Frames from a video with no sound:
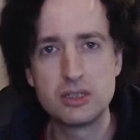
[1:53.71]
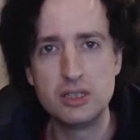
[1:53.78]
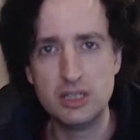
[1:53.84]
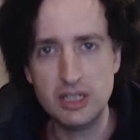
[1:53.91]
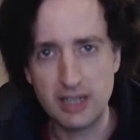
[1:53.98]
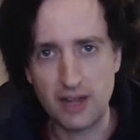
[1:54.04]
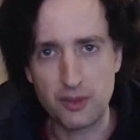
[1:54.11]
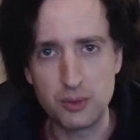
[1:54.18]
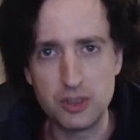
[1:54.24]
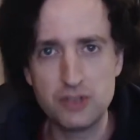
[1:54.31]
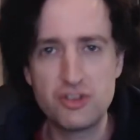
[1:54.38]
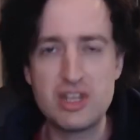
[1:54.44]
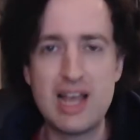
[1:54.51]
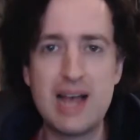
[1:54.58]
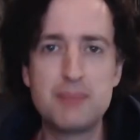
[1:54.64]
In other
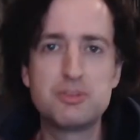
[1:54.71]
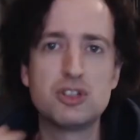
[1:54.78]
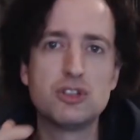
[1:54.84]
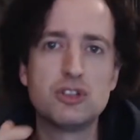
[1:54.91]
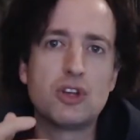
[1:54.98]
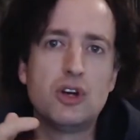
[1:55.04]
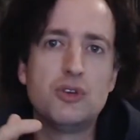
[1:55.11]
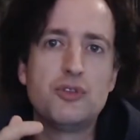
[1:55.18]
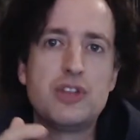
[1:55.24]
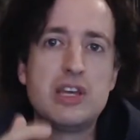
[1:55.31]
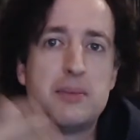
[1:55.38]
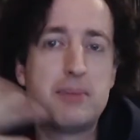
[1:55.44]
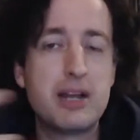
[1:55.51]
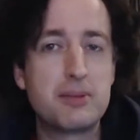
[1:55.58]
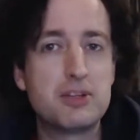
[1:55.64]
words, the absence of
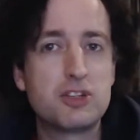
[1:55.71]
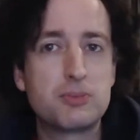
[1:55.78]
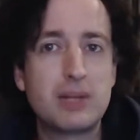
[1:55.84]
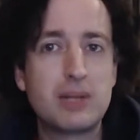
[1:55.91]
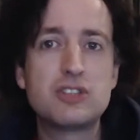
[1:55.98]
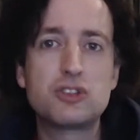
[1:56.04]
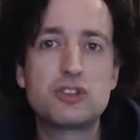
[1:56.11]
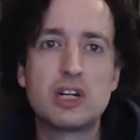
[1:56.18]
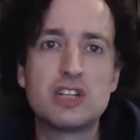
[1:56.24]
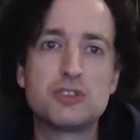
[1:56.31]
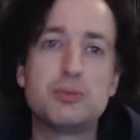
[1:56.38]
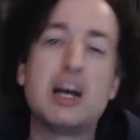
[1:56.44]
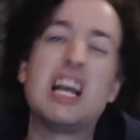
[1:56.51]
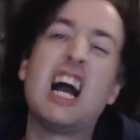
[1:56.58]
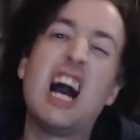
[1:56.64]
the impediments placed on us
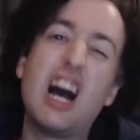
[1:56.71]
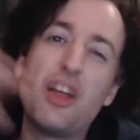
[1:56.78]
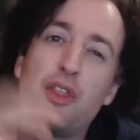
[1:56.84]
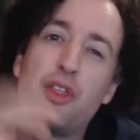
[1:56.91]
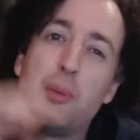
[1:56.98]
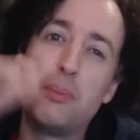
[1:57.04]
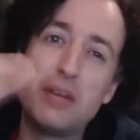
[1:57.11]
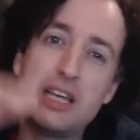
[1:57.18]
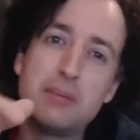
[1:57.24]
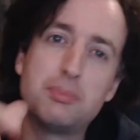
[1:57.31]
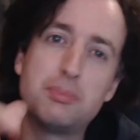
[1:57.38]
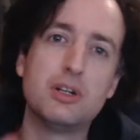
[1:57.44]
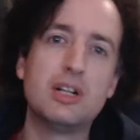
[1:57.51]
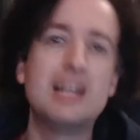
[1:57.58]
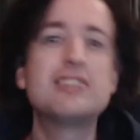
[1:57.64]
by other people,